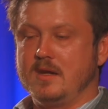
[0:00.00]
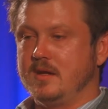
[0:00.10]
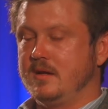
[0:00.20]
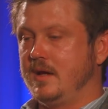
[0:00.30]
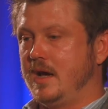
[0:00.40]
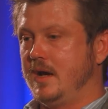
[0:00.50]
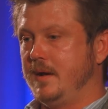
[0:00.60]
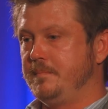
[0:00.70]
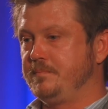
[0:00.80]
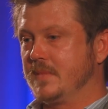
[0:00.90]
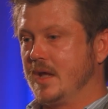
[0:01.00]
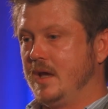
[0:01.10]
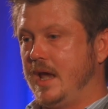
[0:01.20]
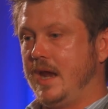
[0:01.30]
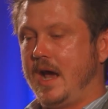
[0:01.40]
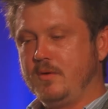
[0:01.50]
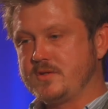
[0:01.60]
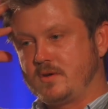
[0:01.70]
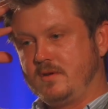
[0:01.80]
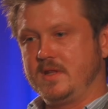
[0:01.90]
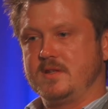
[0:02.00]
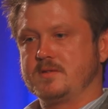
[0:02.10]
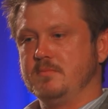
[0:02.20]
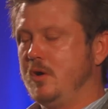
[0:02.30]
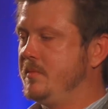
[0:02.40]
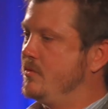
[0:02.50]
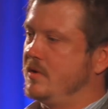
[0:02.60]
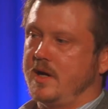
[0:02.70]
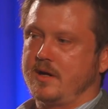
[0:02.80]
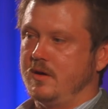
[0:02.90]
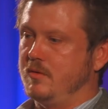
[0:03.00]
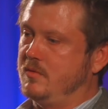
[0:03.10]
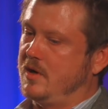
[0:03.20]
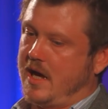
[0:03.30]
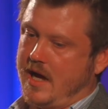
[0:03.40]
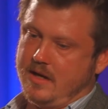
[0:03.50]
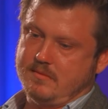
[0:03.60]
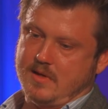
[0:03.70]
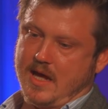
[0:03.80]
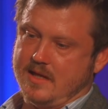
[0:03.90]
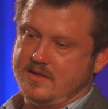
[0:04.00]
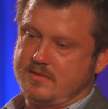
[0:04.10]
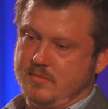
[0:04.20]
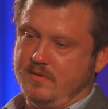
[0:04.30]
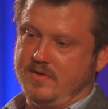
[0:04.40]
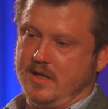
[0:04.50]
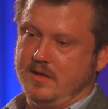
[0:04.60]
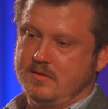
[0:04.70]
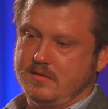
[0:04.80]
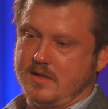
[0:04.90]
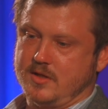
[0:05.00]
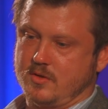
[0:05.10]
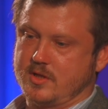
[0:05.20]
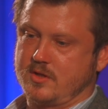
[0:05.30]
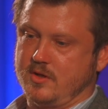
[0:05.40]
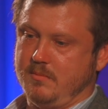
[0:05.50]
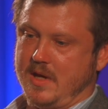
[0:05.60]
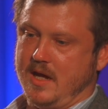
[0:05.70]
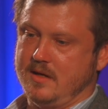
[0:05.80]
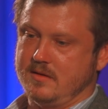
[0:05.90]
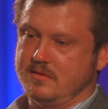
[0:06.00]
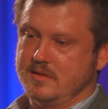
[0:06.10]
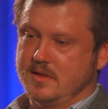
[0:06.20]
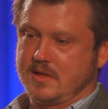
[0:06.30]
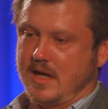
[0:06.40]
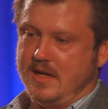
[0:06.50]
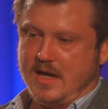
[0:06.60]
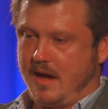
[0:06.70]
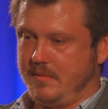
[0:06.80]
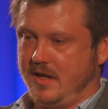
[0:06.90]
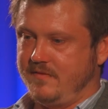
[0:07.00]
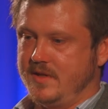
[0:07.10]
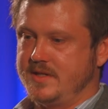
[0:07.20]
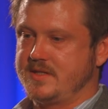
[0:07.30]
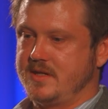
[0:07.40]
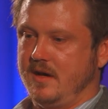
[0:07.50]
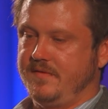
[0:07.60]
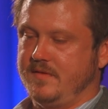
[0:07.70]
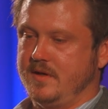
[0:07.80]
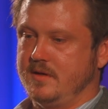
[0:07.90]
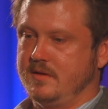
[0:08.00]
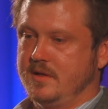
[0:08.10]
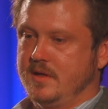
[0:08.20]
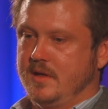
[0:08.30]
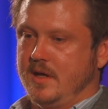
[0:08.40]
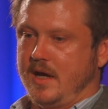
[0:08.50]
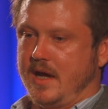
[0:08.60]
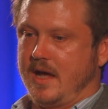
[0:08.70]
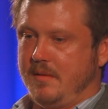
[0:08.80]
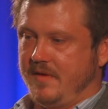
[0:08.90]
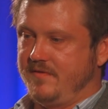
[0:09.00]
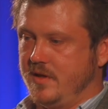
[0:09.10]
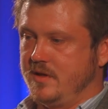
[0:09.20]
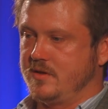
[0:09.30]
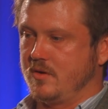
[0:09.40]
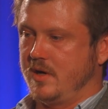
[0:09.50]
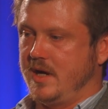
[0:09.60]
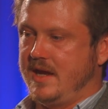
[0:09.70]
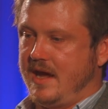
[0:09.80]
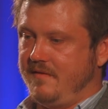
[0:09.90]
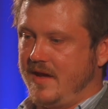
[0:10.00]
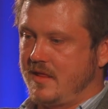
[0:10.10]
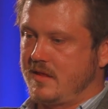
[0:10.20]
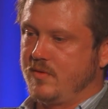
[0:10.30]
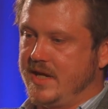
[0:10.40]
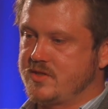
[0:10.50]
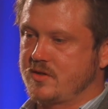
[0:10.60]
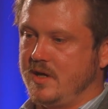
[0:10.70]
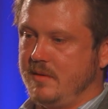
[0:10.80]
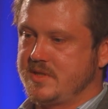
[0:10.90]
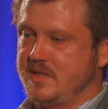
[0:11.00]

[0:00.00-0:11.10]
And I was sort of at this moment where I go, well, I had this movie that George Clooney made and got nominated for this stuff, and I got my foot in the door, and now I've had three scripts